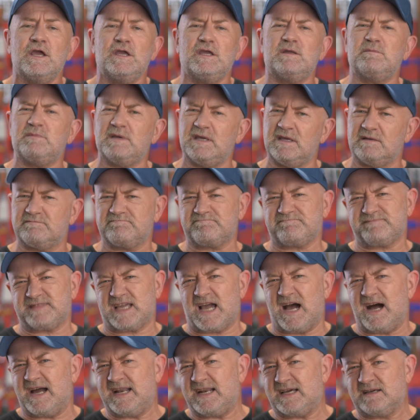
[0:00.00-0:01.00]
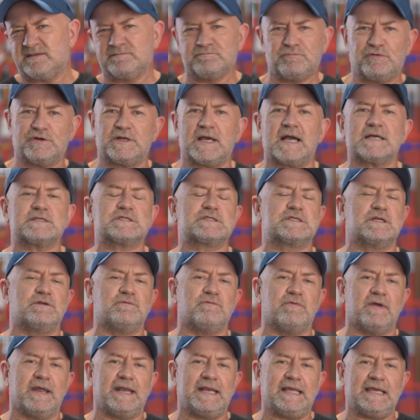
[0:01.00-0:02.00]
you'd be kind of
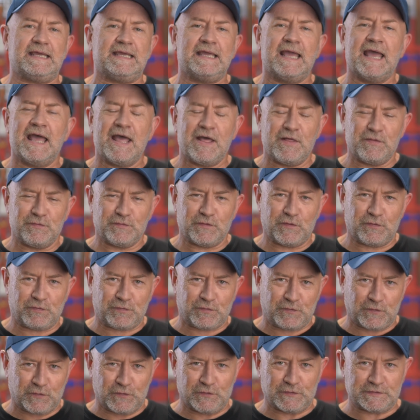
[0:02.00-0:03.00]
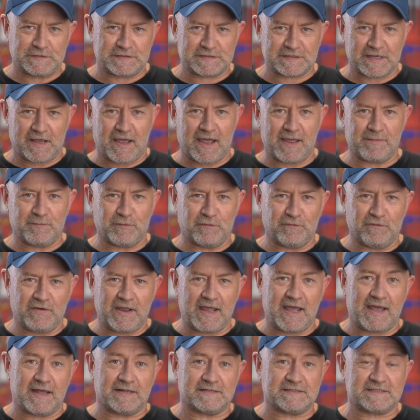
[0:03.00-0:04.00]
production ready the third time
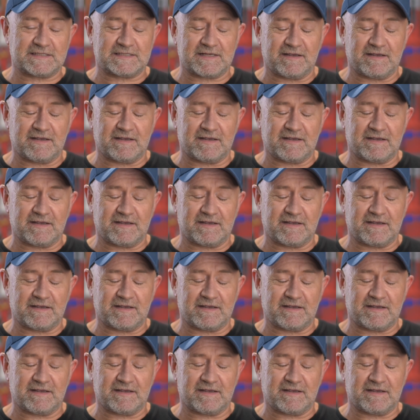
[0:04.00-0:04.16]
around.